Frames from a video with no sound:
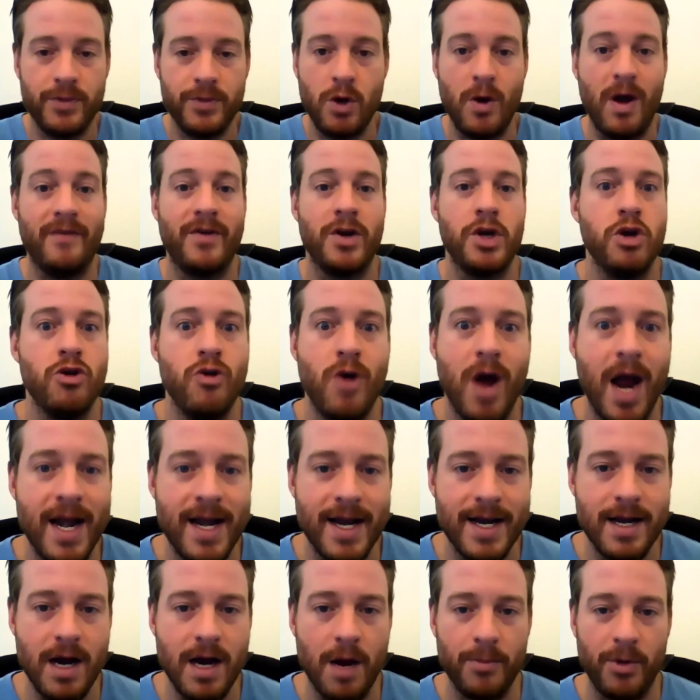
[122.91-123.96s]
have a
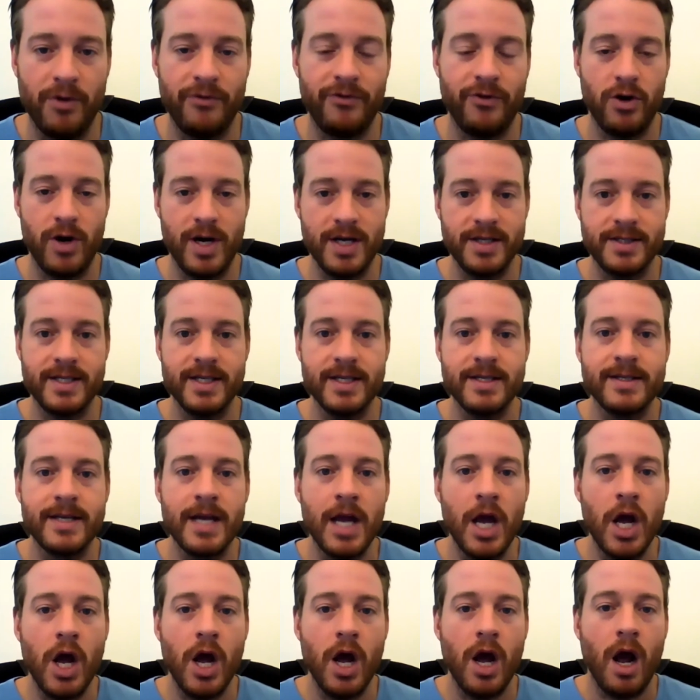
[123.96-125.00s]
United number, for instance,
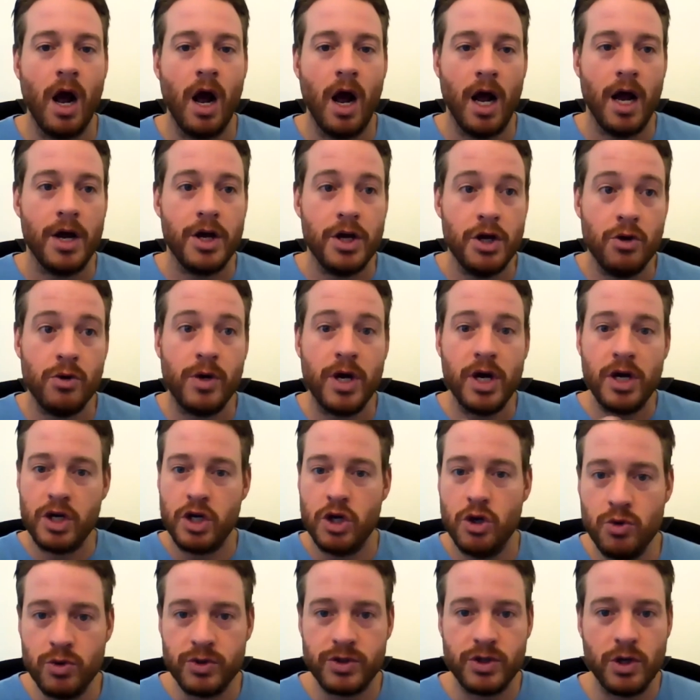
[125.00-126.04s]
you can
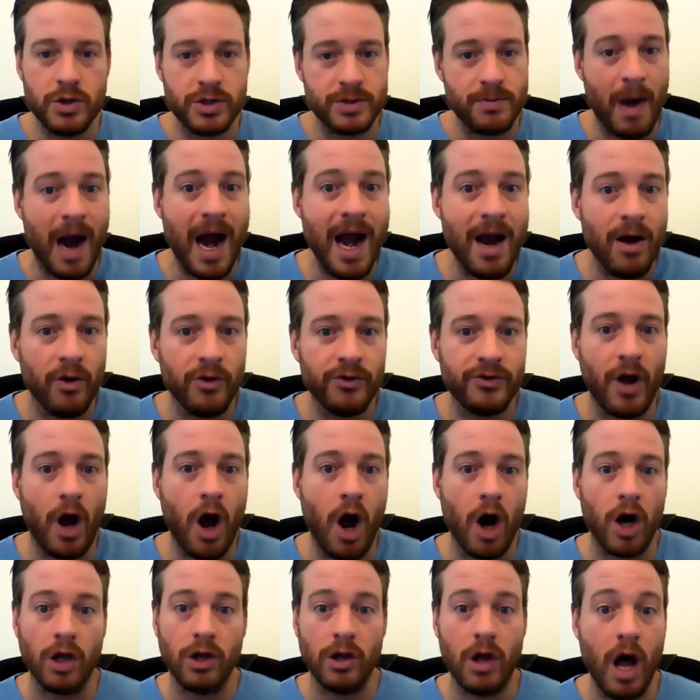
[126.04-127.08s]
use those miles
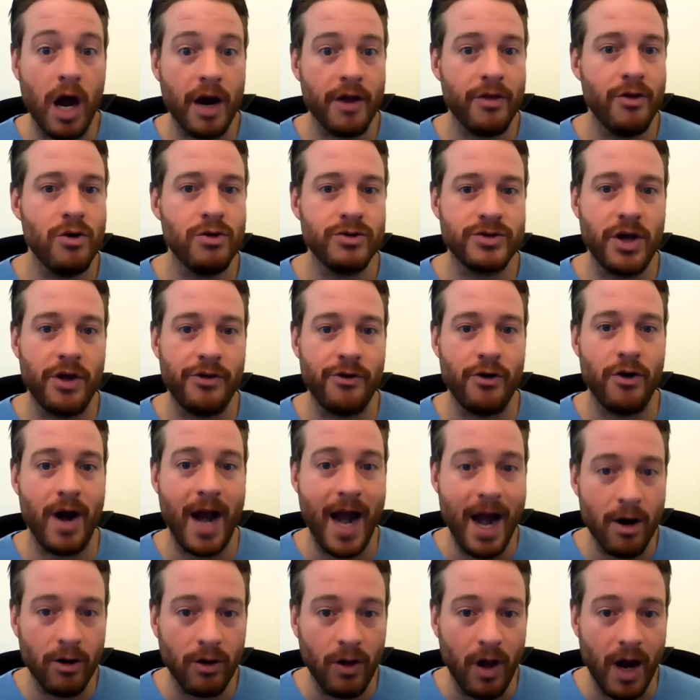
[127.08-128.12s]
on a lot of those other
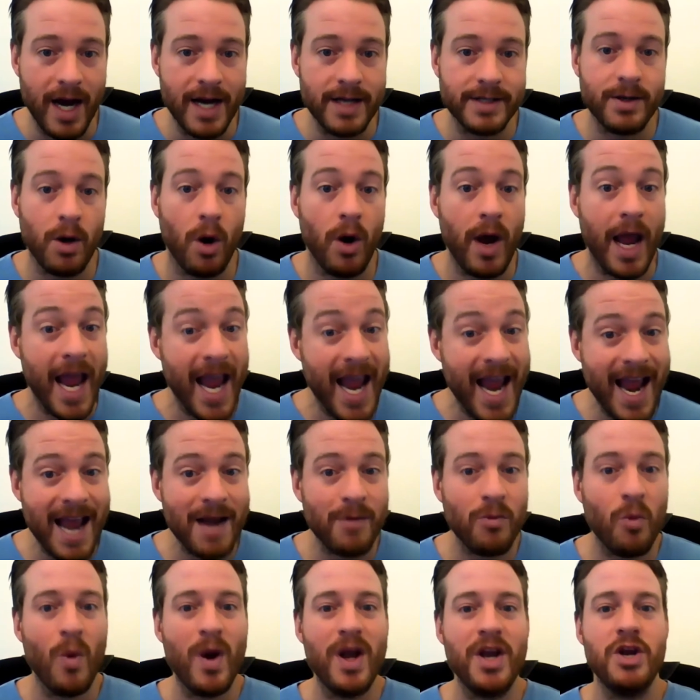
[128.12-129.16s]
airlines.
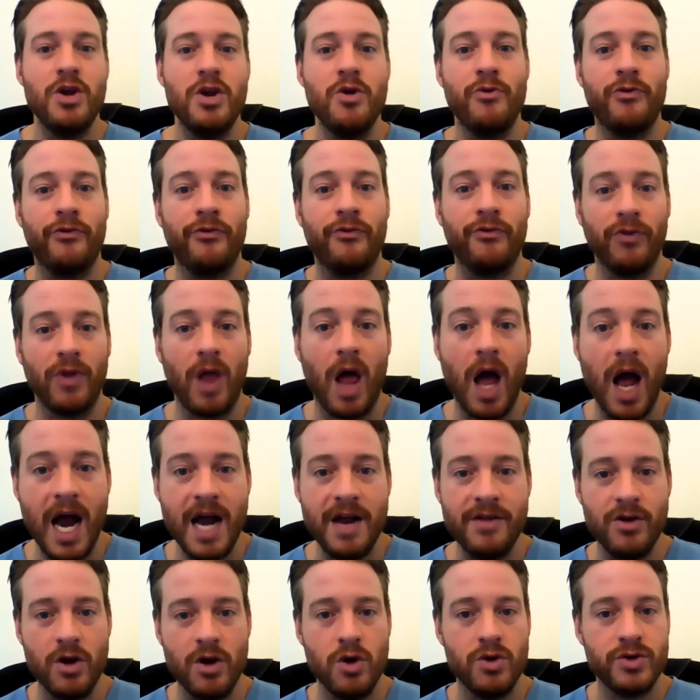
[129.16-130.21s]
And when you fly
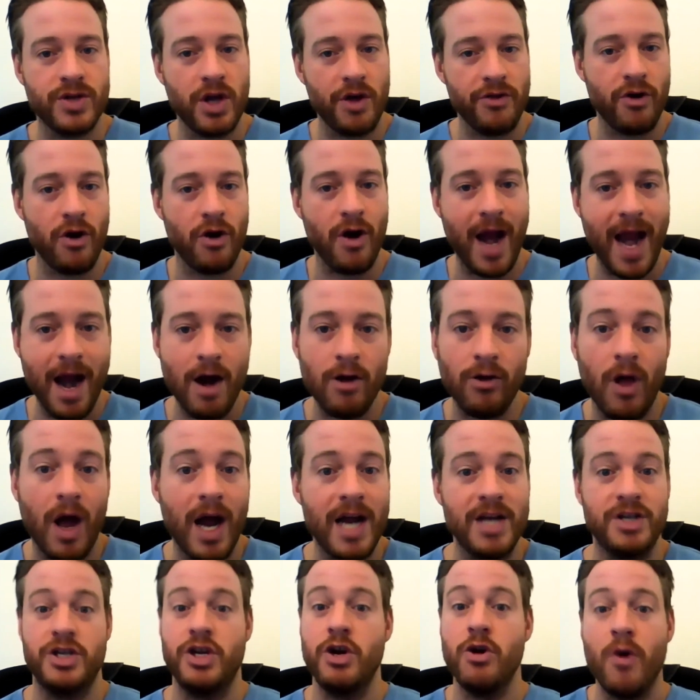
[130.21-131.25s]
those other
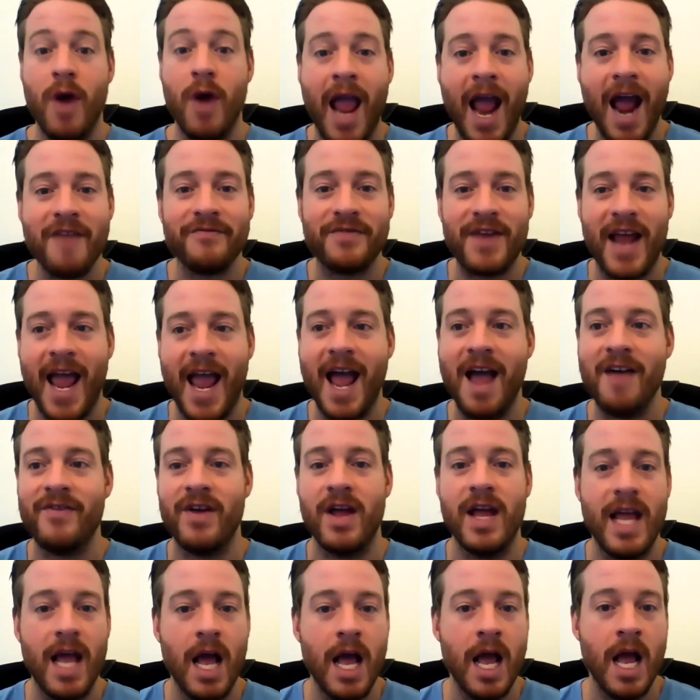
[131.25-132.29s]
airlines, you don't have to have
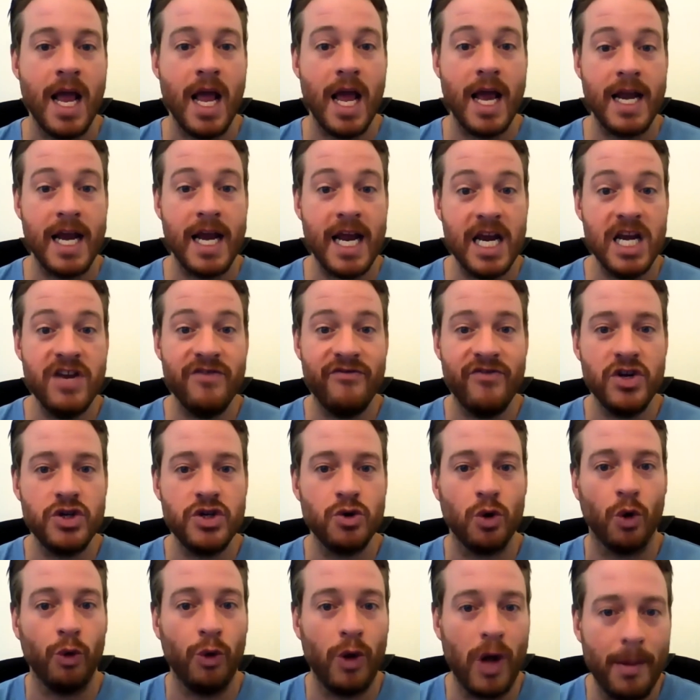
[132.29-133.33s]
an
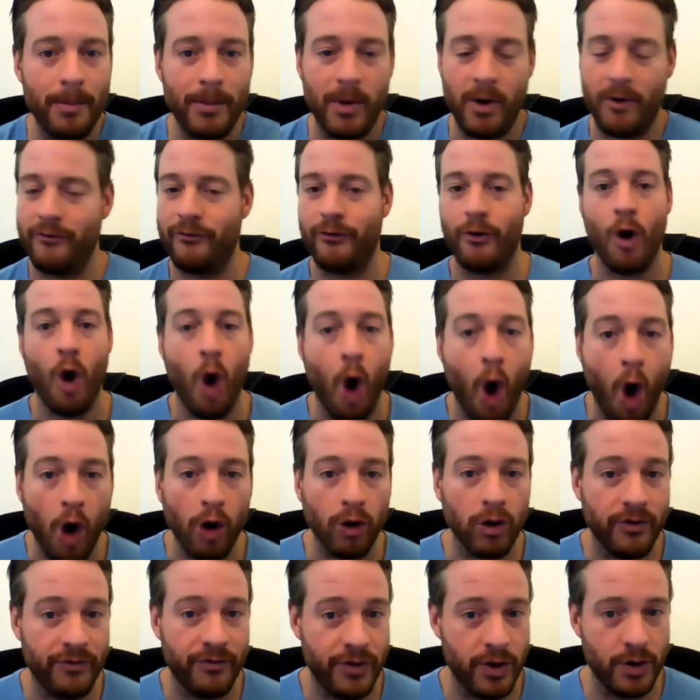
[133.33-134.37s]
individual number for
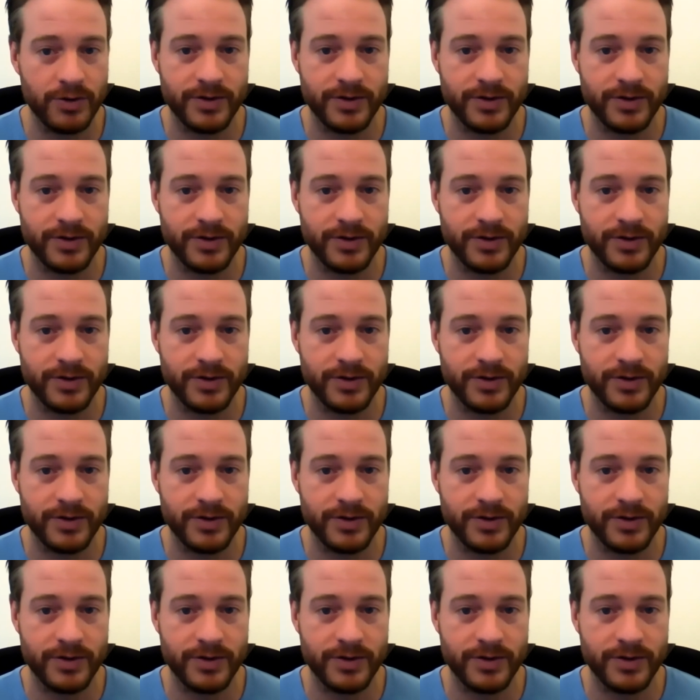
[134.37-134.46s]
all of those